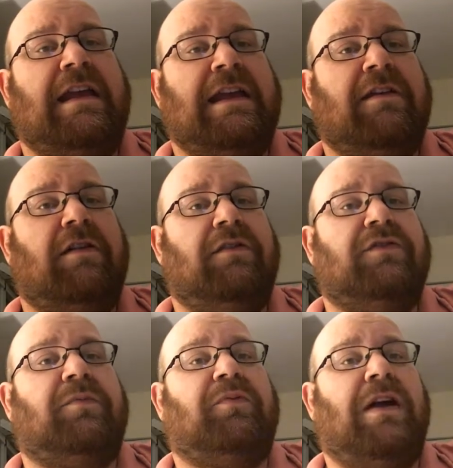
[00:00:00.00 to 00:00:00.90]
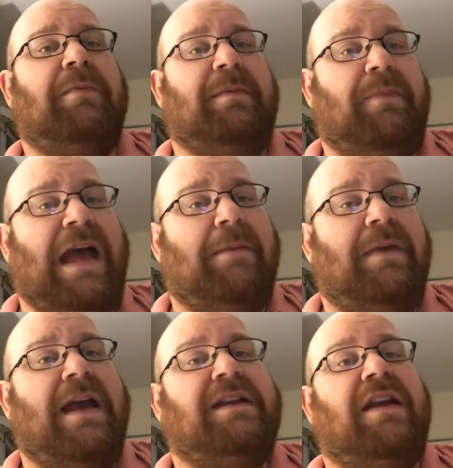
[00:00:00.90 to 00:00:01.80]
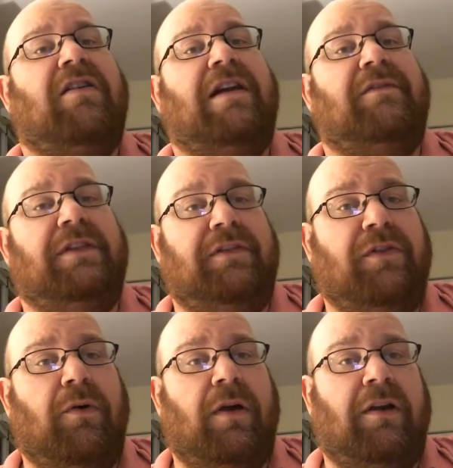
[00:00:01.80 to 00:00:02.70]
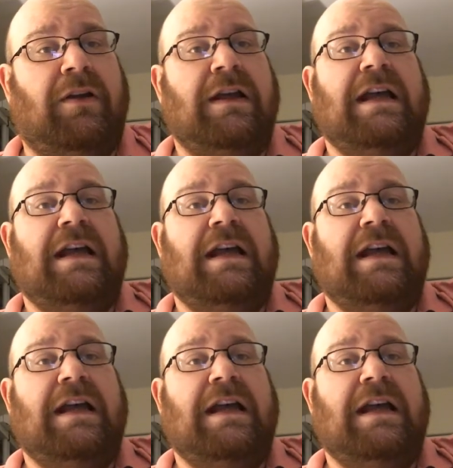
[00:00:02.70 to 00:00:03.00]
heroes are probably Batman, Daredevil, and Thor.